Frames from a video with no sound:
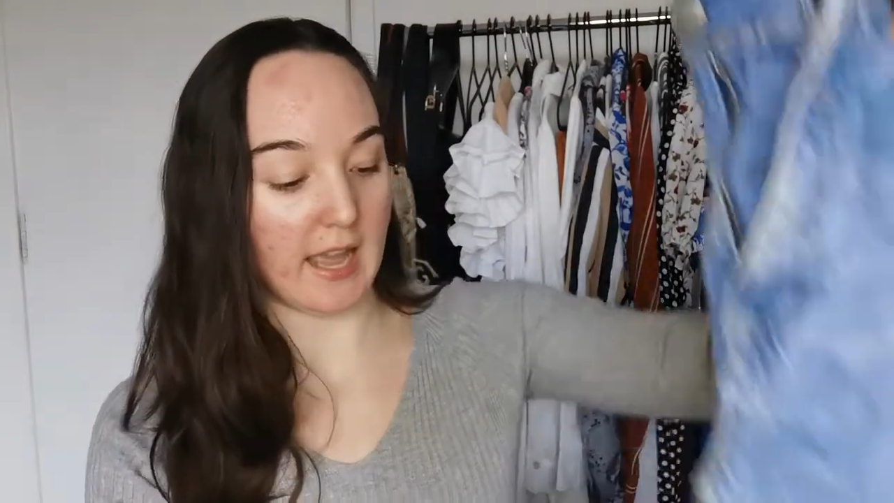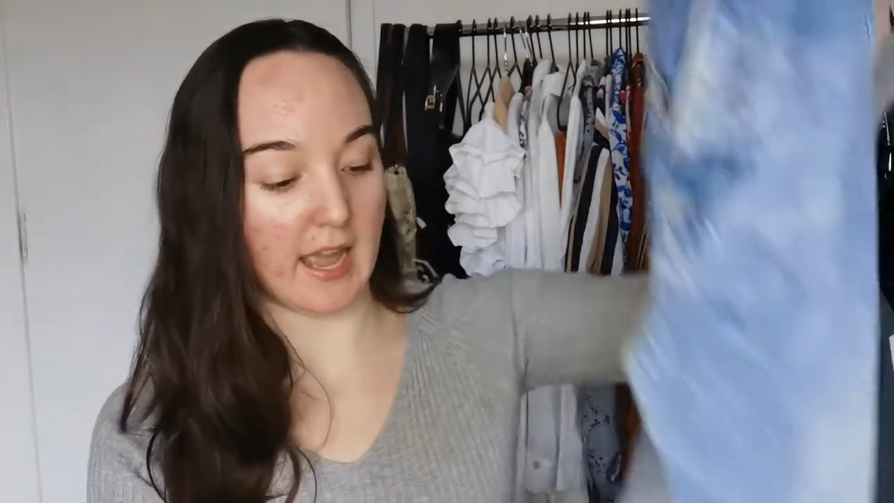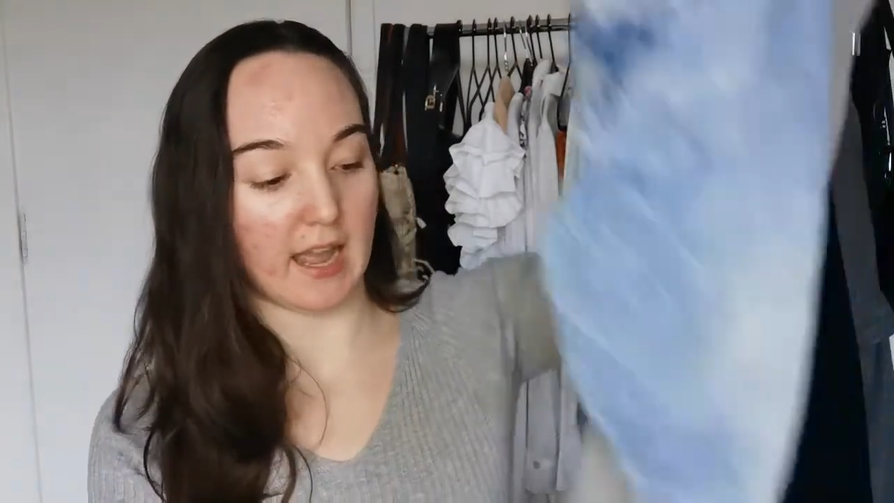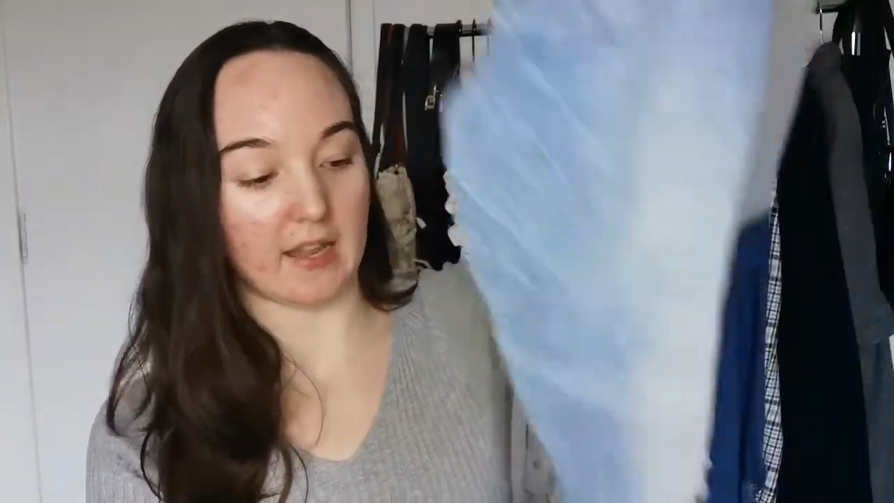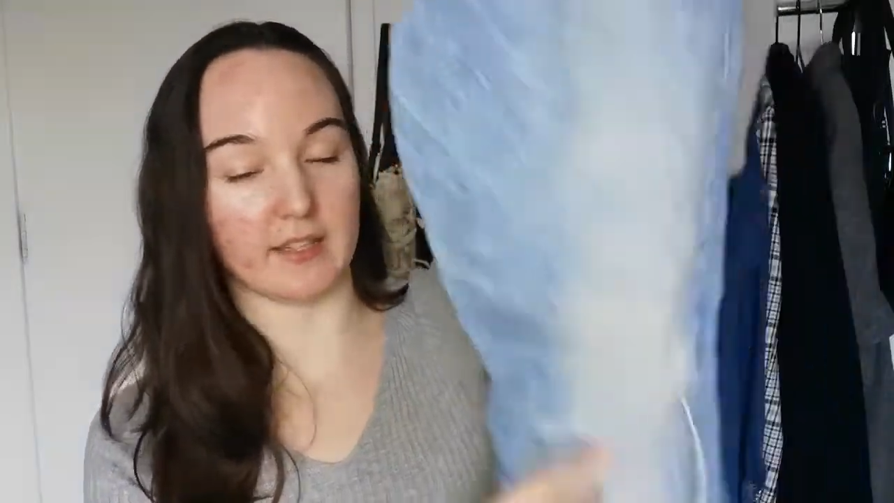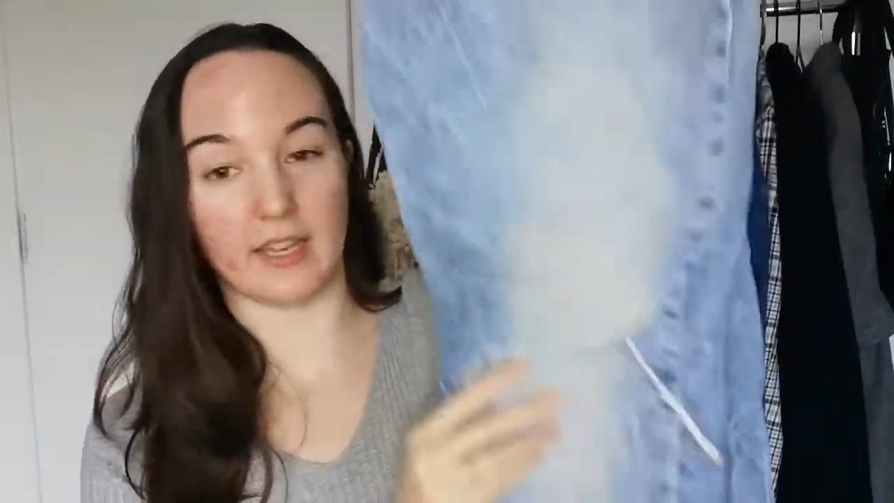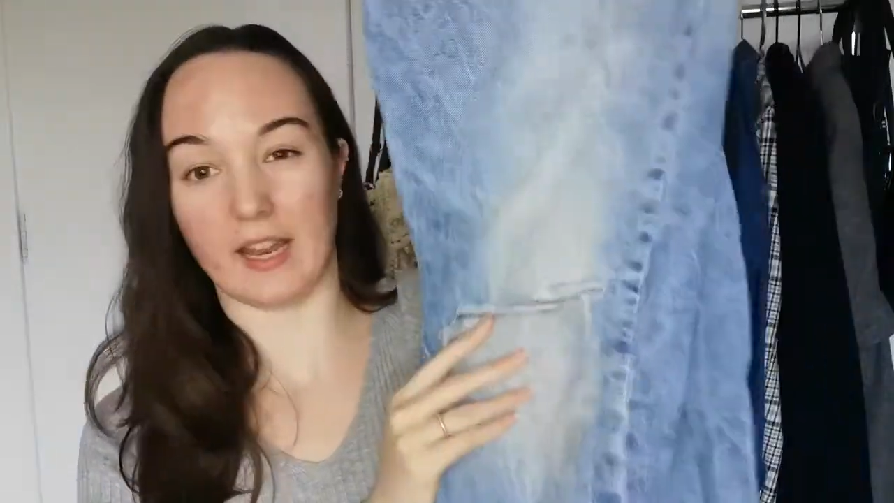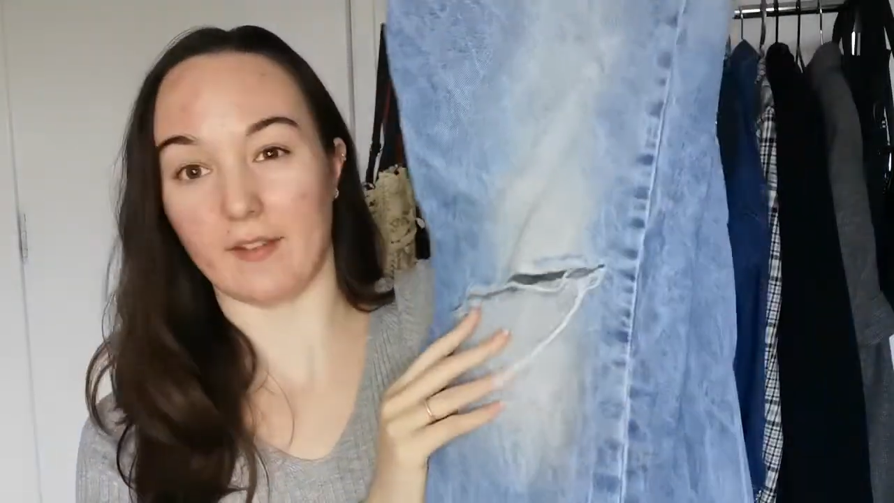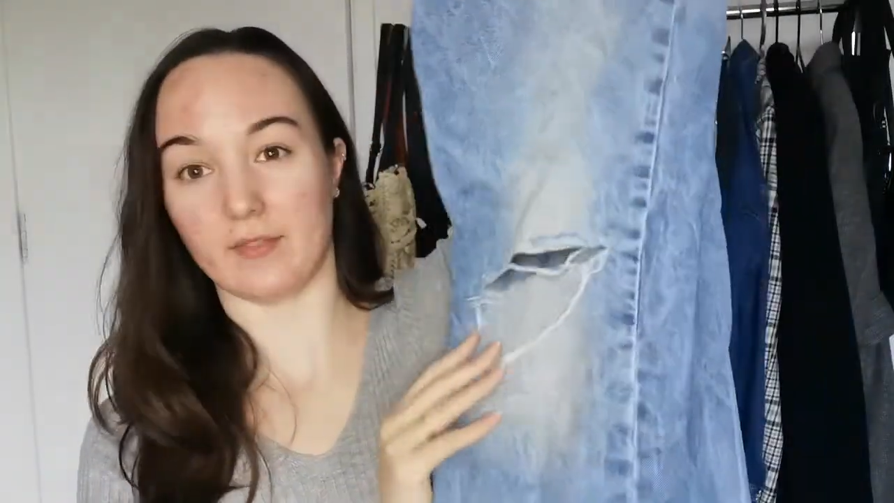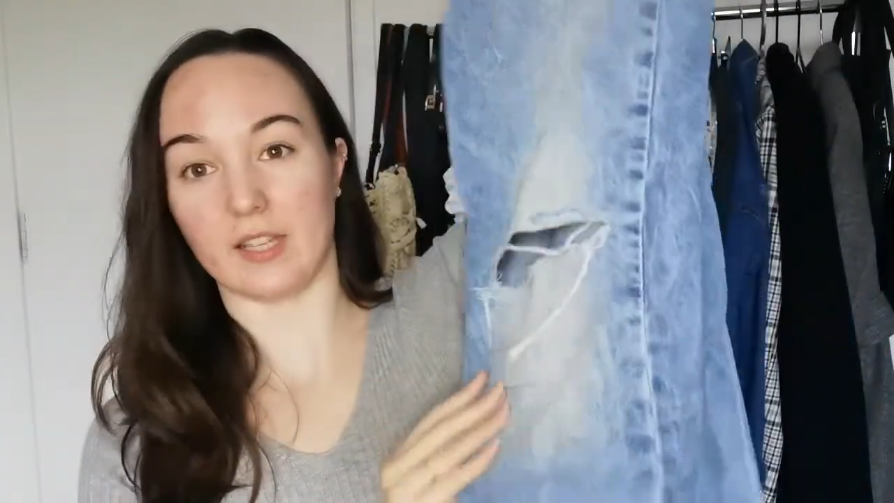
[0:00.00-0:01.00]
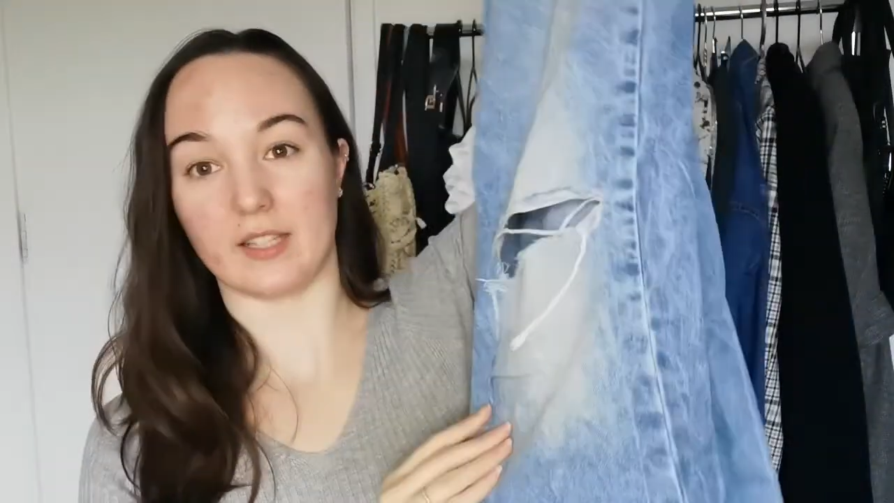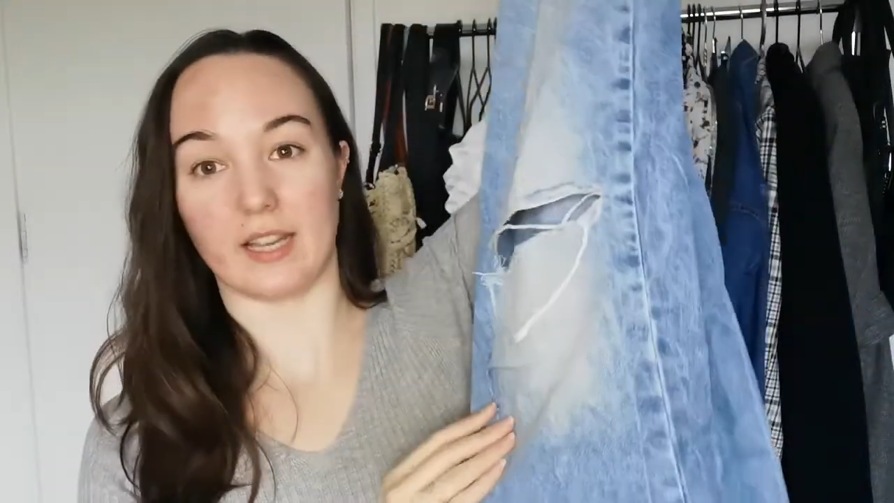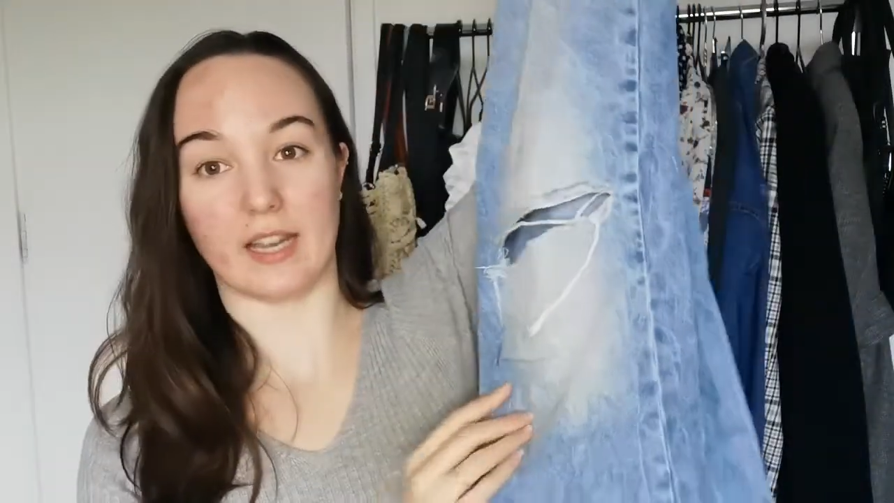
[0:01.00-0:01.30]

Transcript: and they have this